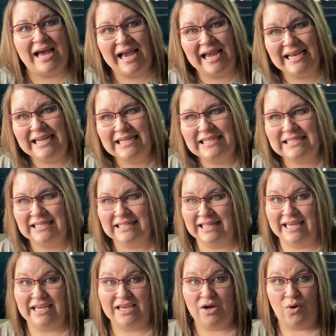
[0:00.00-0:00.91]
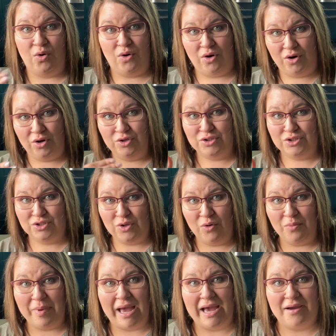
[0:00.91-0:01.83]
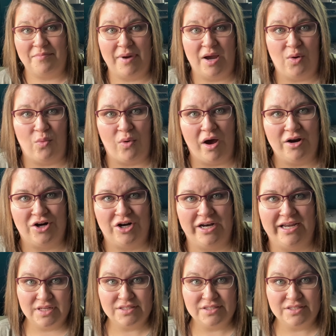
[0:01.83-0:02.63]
I need to slow back my watering.